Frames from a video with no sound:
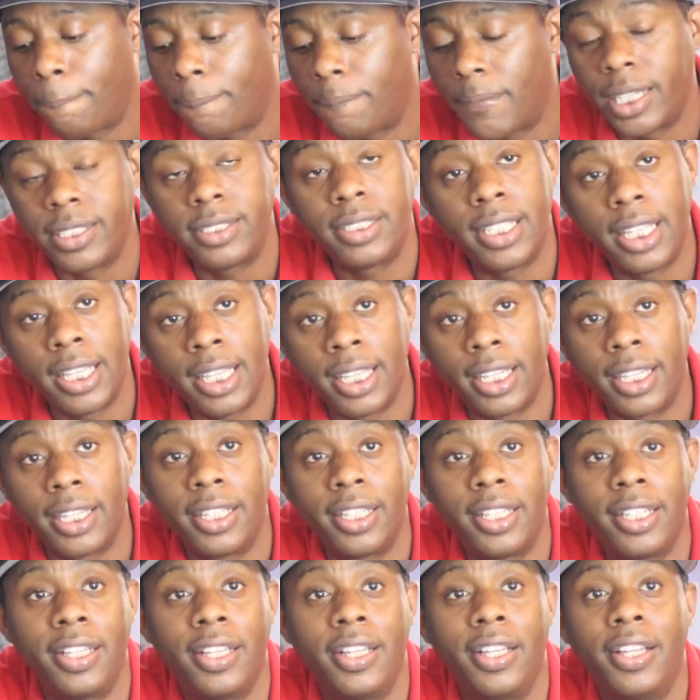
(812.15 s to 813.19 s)
this thing
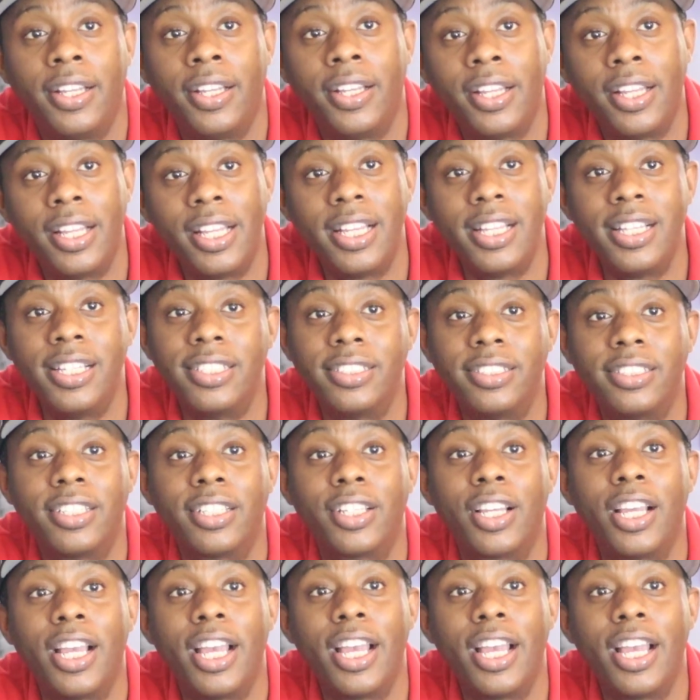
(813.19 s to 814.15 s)
is